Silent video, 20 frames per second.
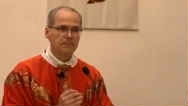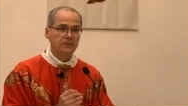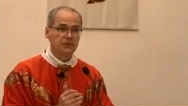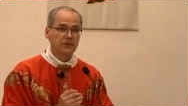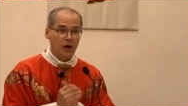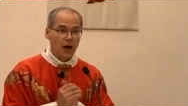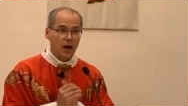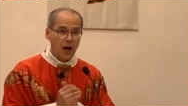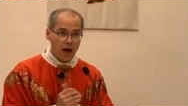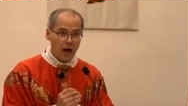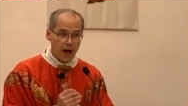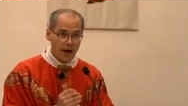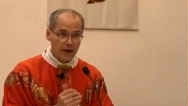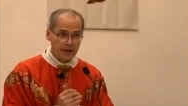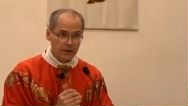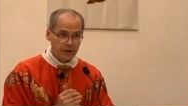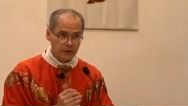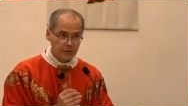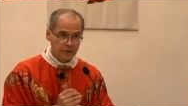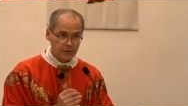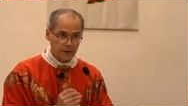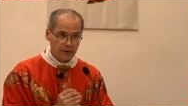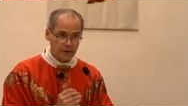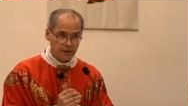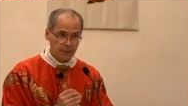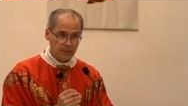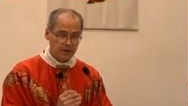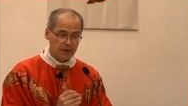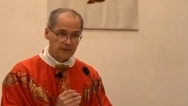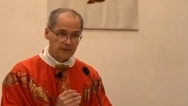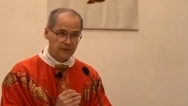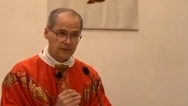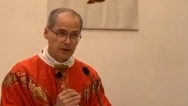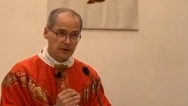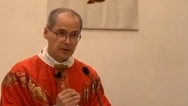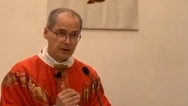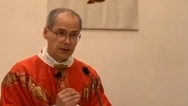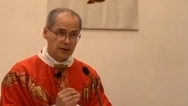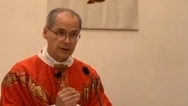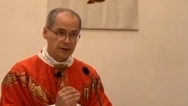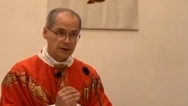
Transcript: to hide our faith, because then